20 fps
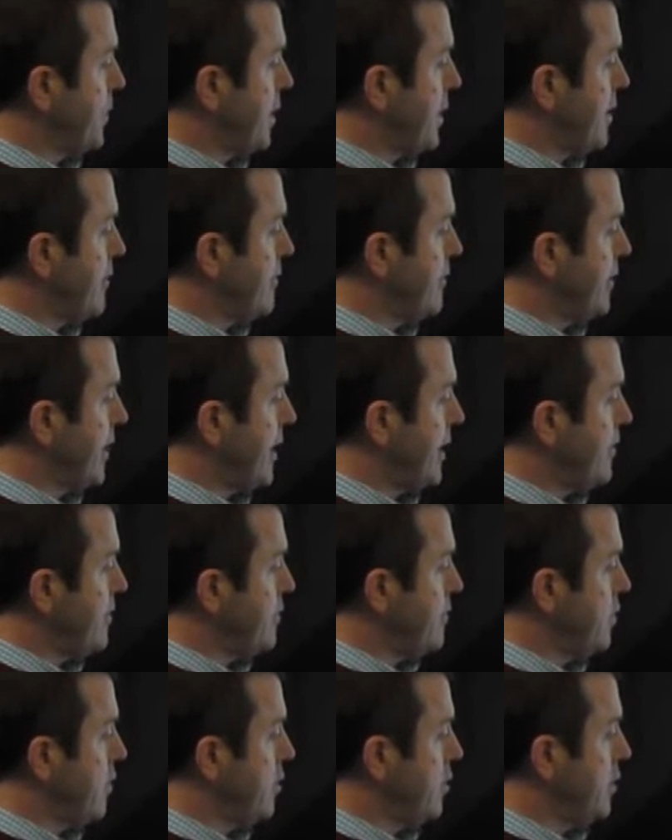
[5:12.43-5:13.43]
is land
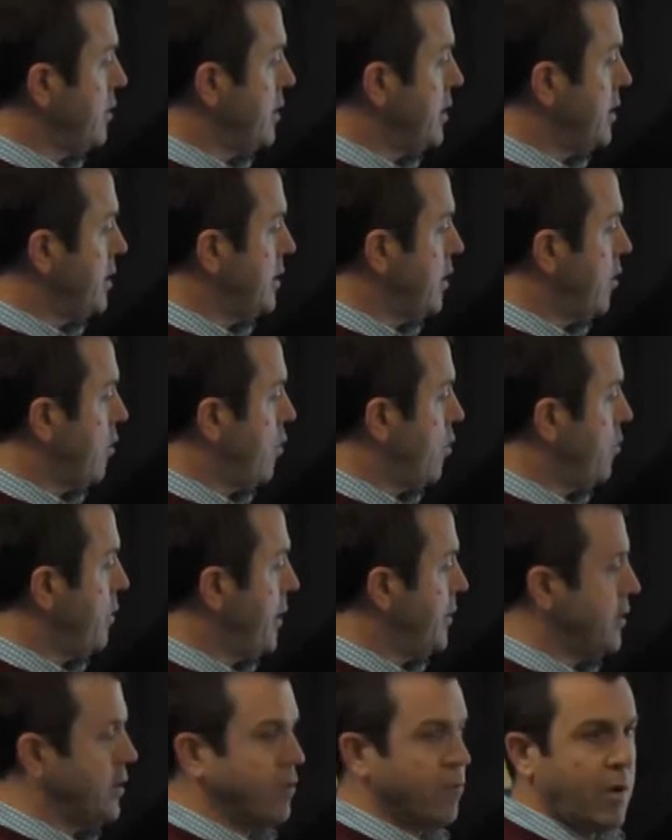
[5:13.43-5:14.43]
that's currently owned
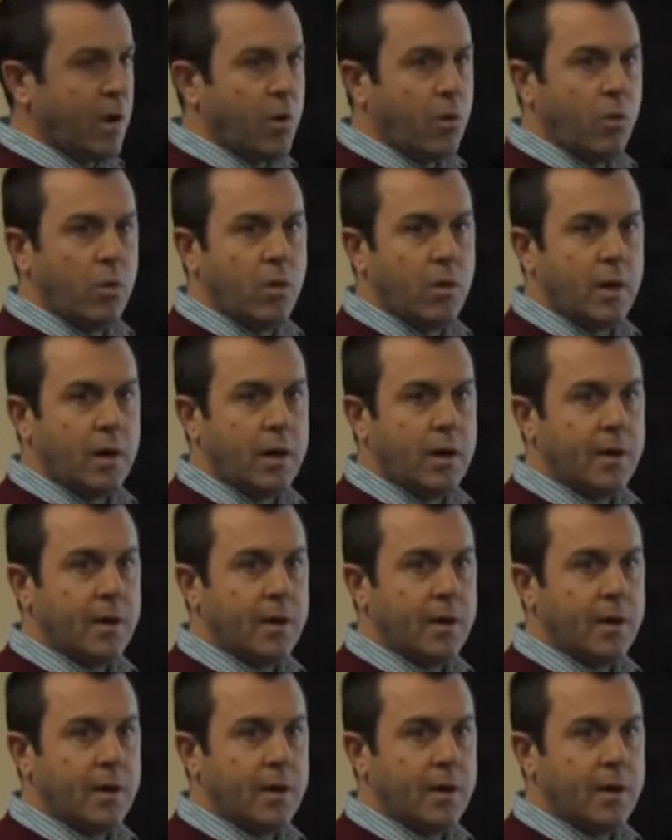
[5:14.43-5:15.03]
by the Durrell